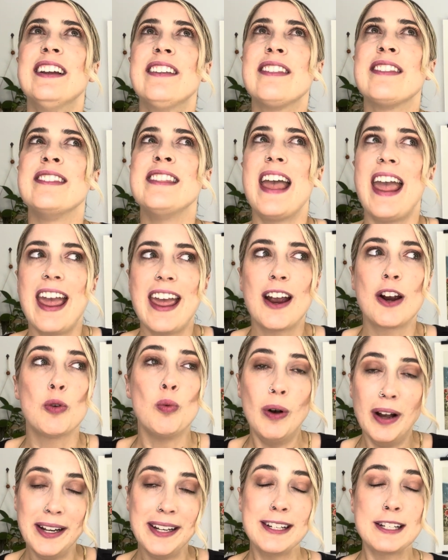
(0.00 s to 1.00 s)
they are
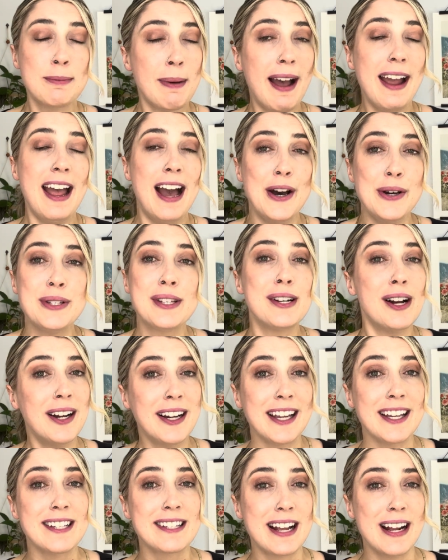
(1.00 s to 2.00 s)
wanting to buy a house in
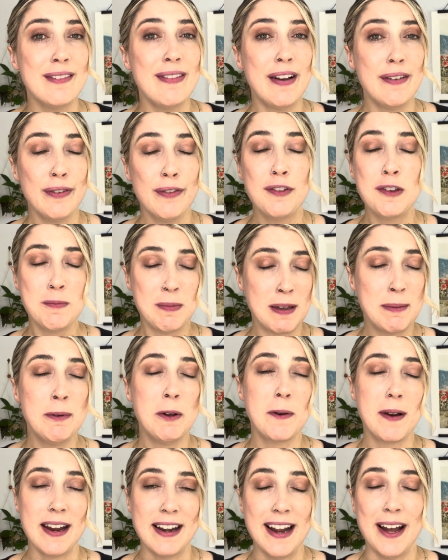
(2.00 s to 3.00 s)
August. I have a few people
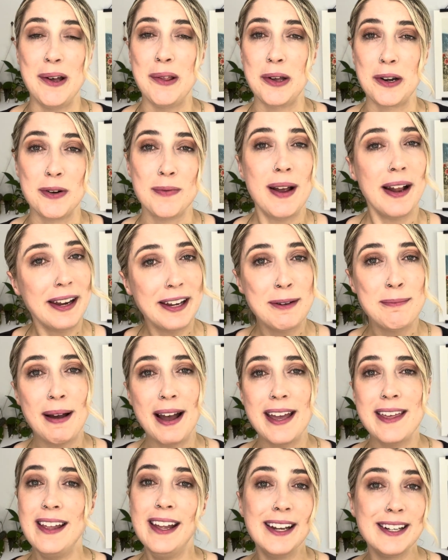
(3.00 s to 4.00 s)
right now that are ready to
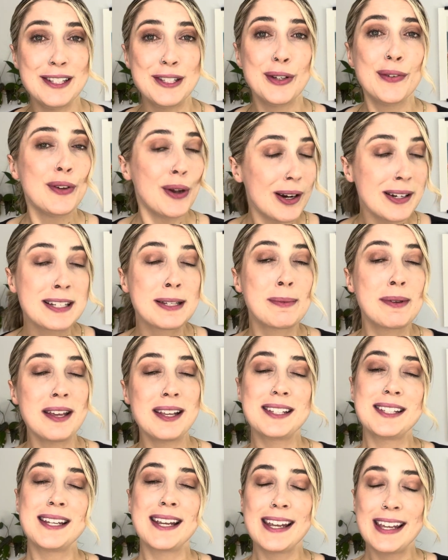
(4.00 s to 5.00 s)
buy then. So if you are someone
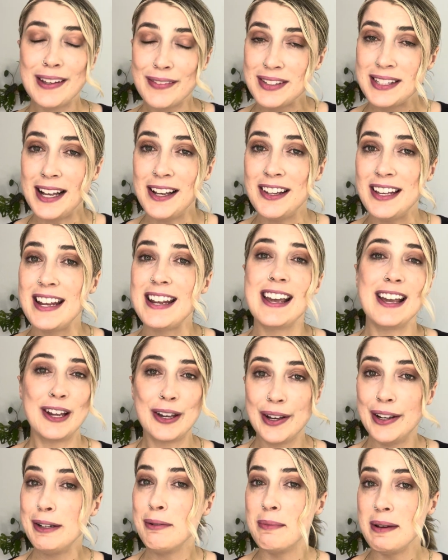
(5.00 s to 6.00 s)
that's thinking of selling, it
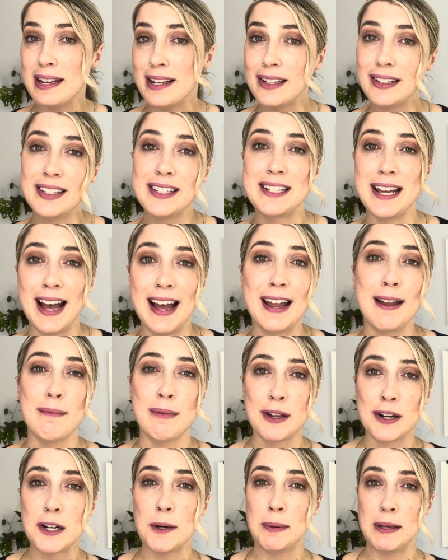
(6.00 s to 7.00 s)
could be a good time.
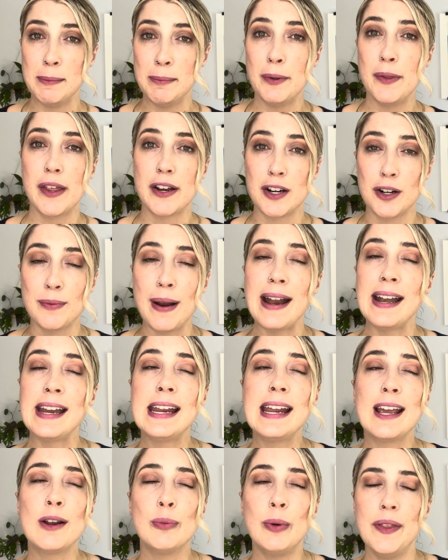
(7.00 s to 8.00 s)
There are people that are
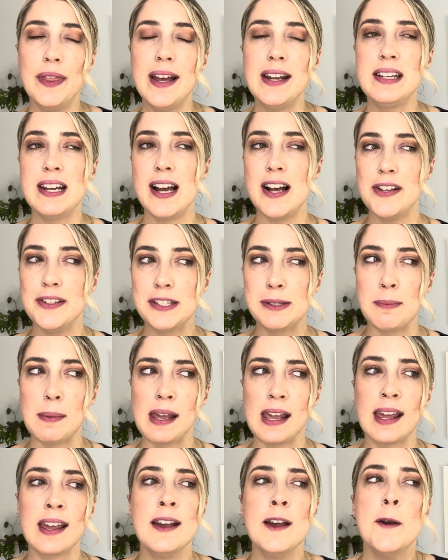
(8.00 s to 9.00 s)
ready. And what that tells
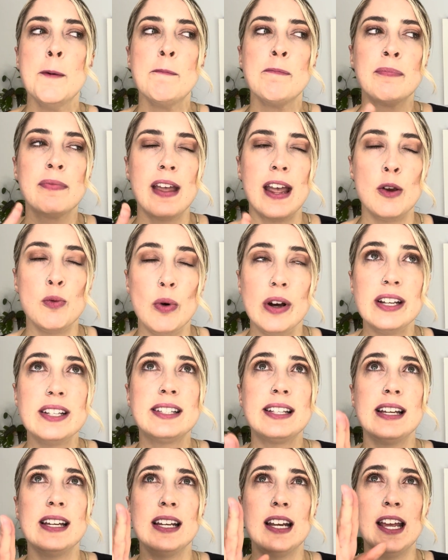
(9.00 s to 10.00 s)
me, and what is
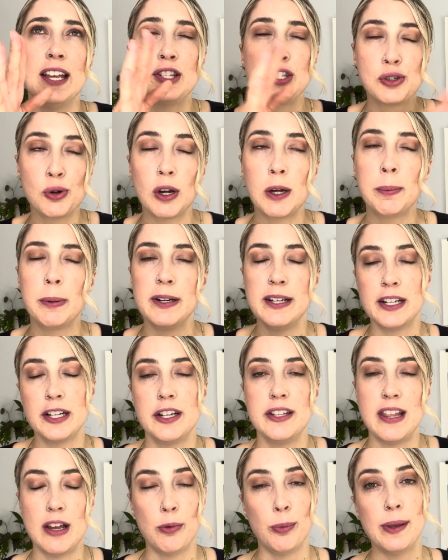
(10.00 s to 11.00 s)
a historic predictor
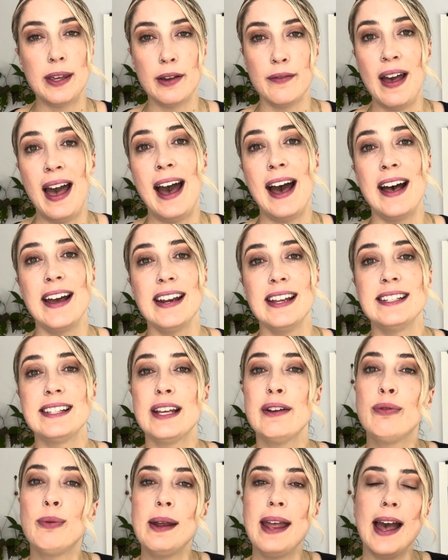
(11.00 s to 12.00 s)
that we have had, is
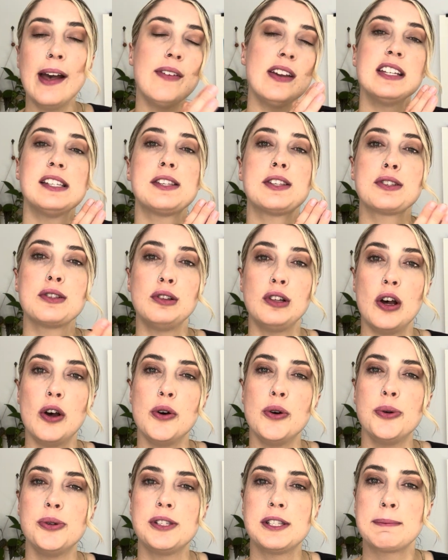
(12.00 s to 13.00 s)
if we have a
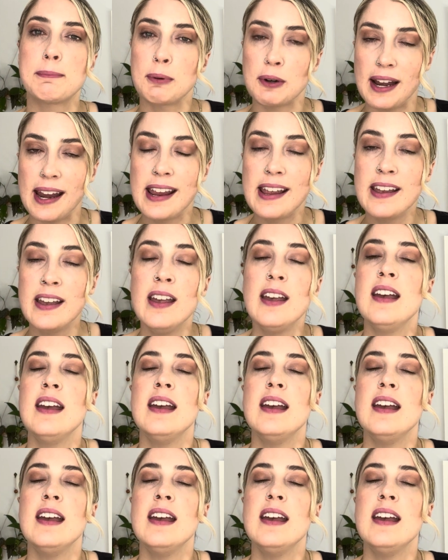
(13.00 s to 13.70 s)
slow spring,